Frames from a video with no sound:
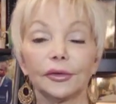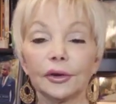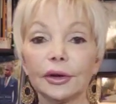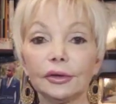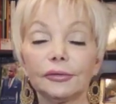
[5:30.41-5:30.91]

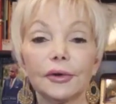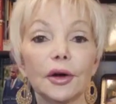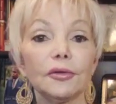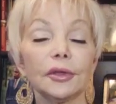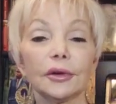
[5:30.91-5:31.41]
There is
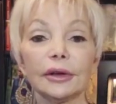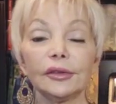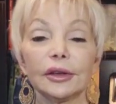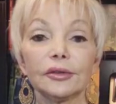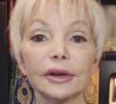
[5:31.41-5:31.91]
phone, there is
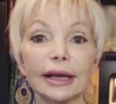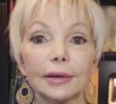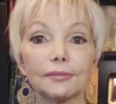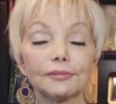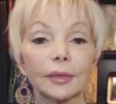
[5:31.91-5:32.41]
internet.